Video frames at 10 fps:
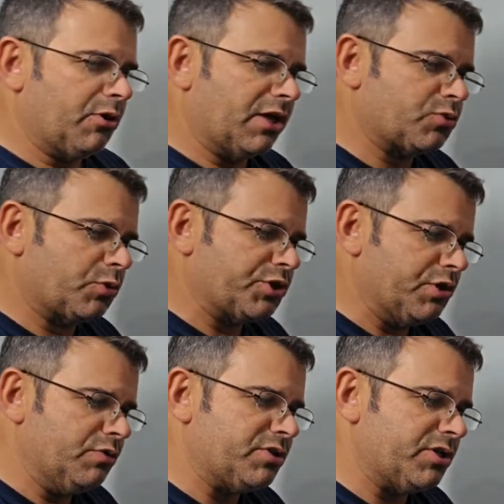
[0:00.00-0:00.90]
that's what you're
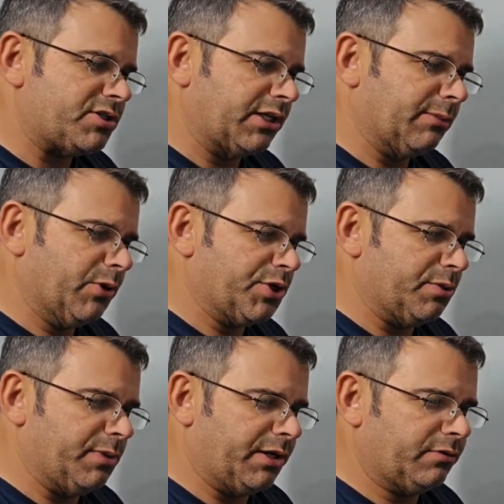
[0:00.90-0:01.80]
using to sink the
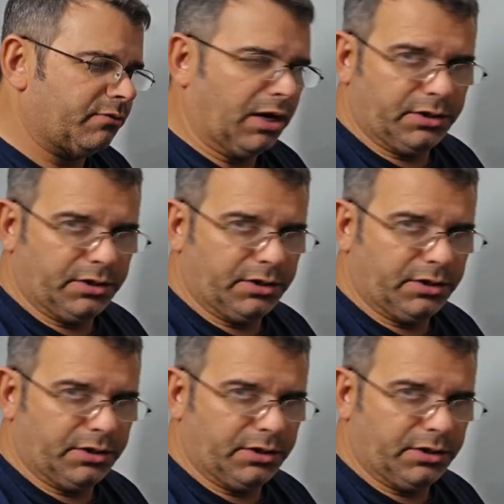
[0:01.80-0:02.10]
merchantmen, right?